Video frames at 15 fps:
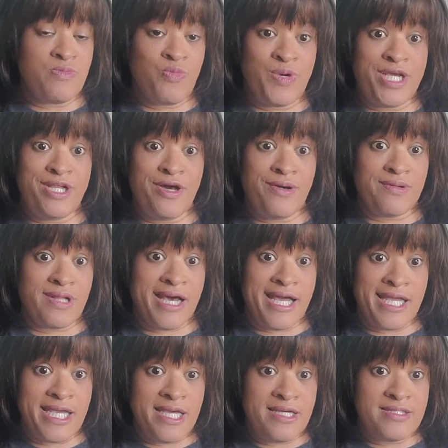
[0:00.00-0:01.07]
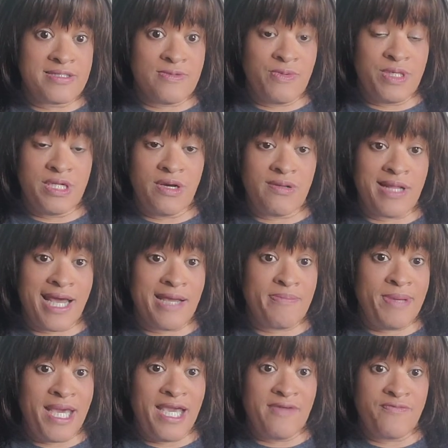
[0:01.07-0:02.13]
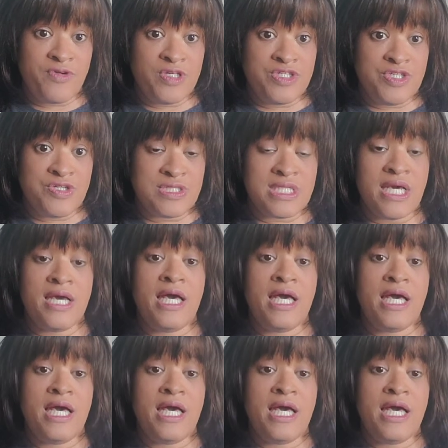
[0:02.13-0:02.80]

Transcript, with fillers: We don't like it, we don't like paying for insurance.